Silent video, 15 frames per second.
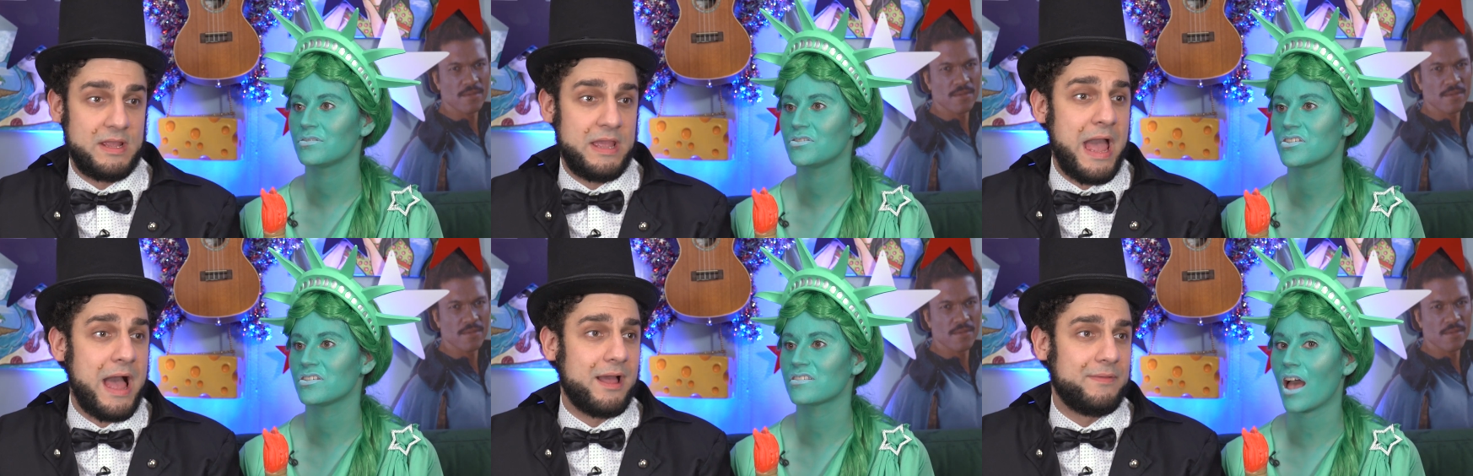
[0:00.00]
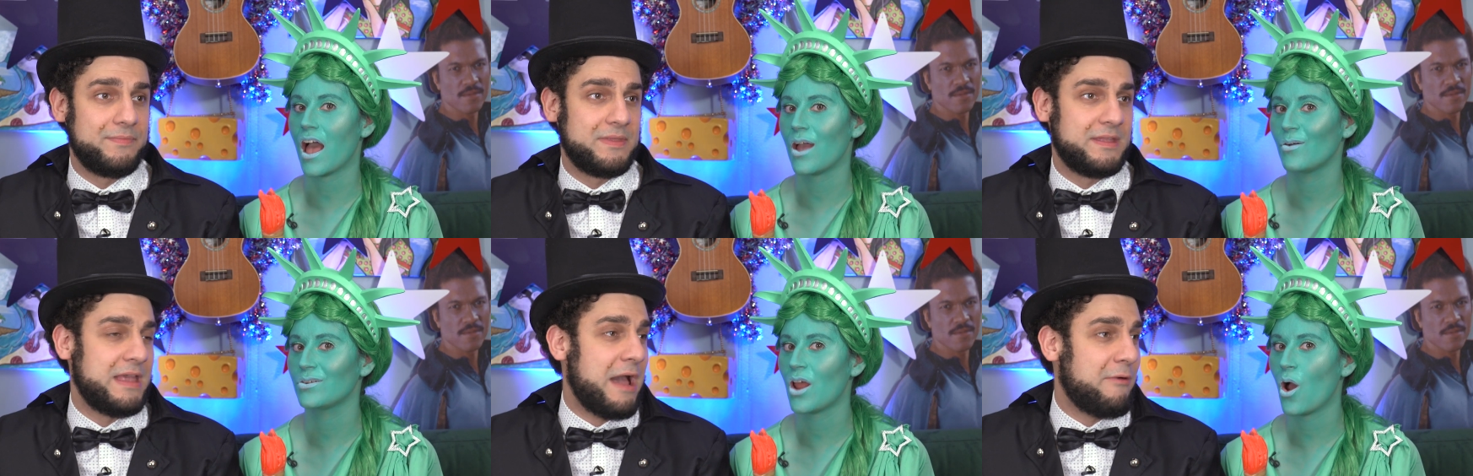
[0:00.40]
Speaker 1: Yeah,
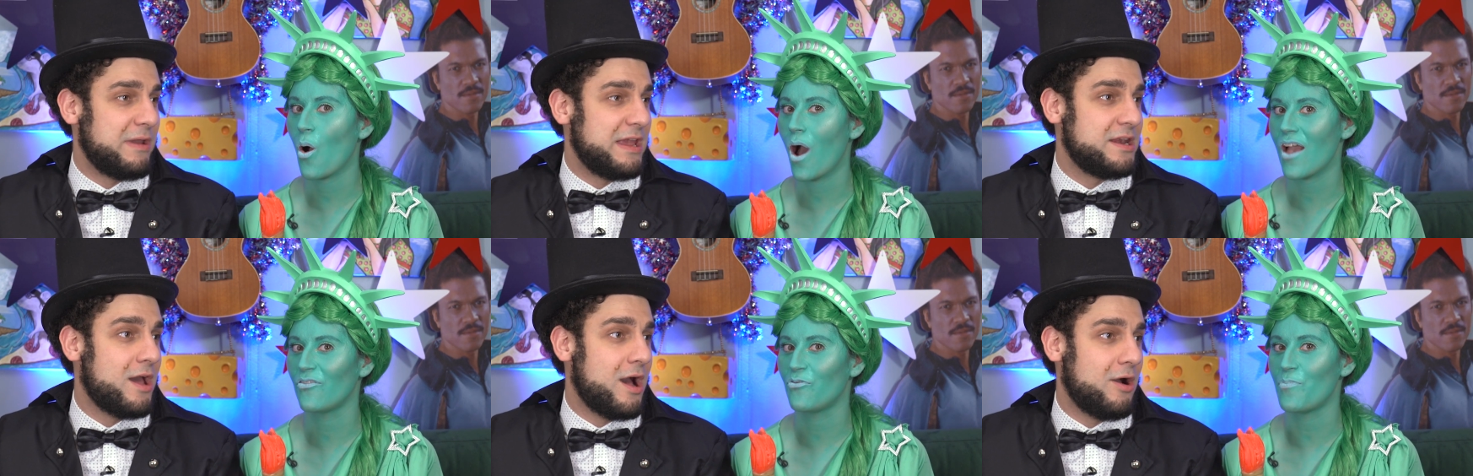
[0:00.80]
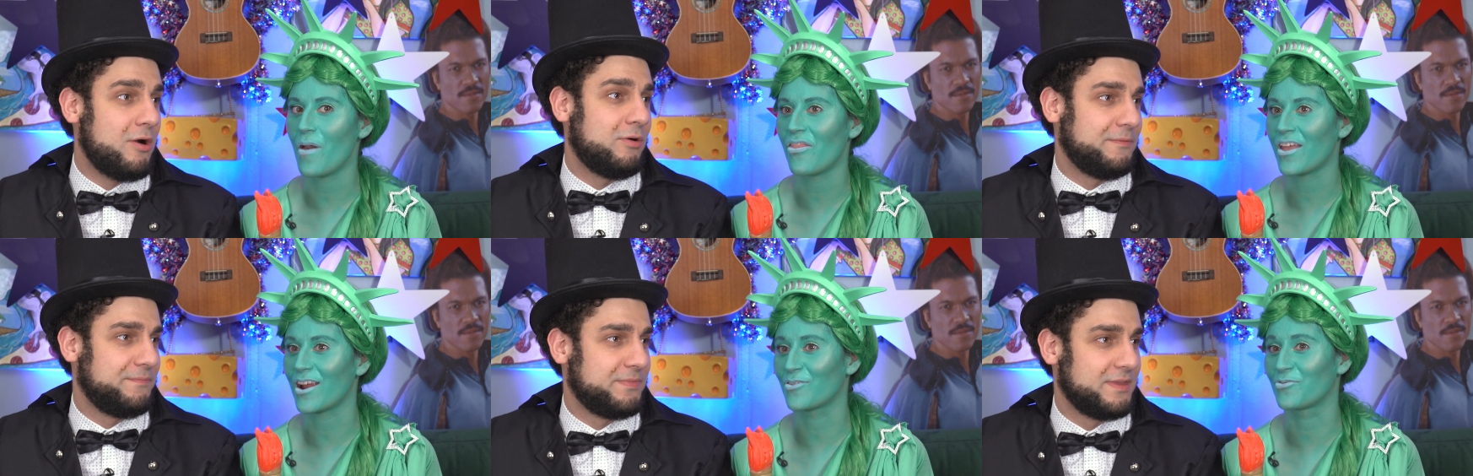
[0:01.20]
I would yeah, know we I've know.
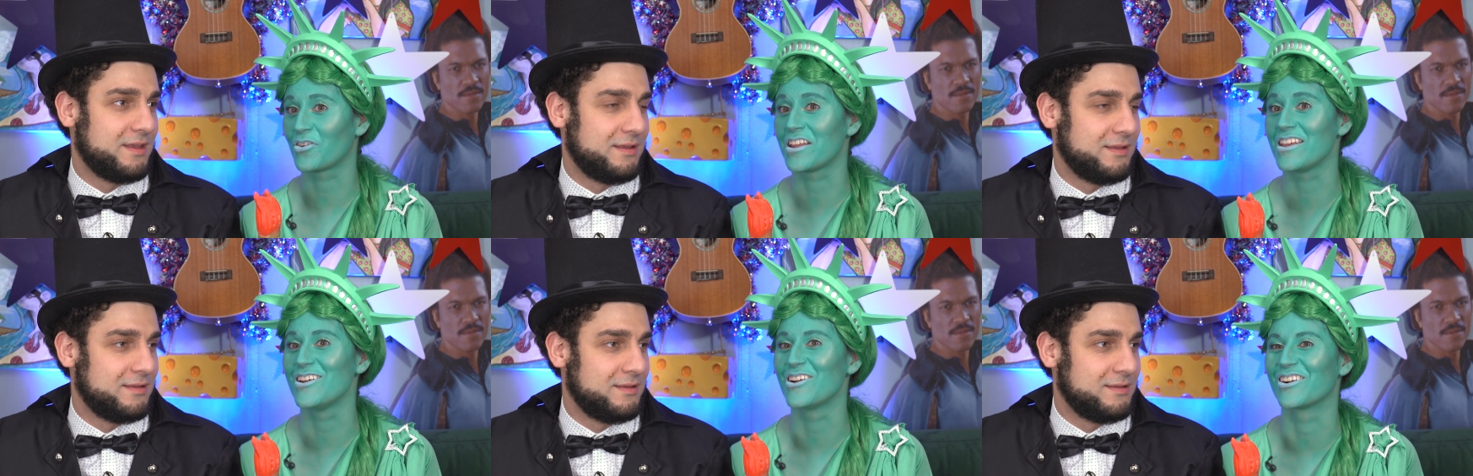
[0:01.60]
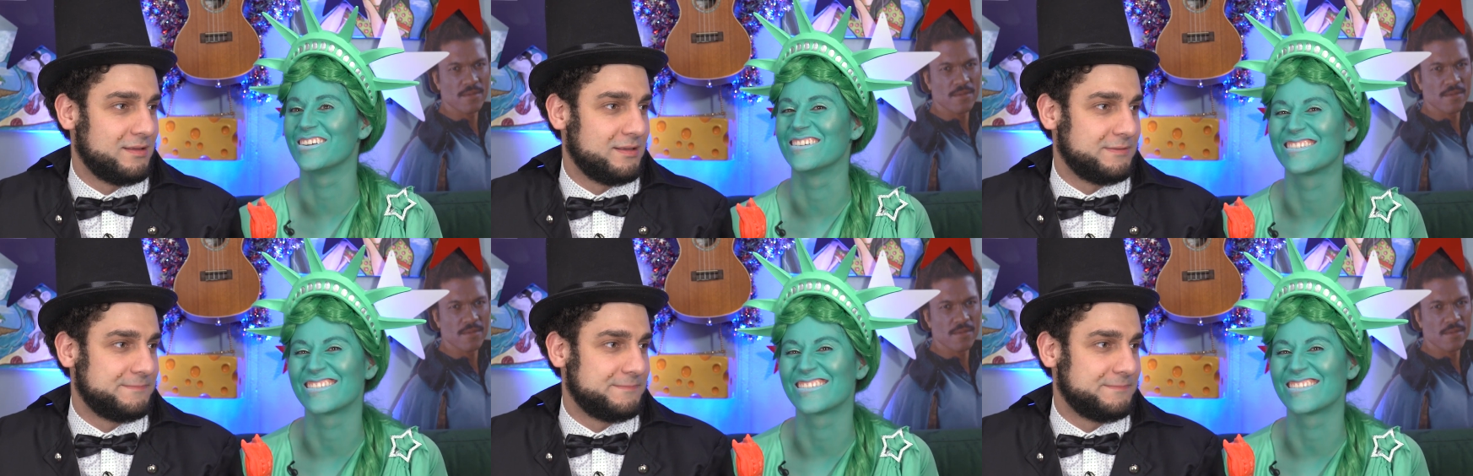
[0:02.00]
Been there for years.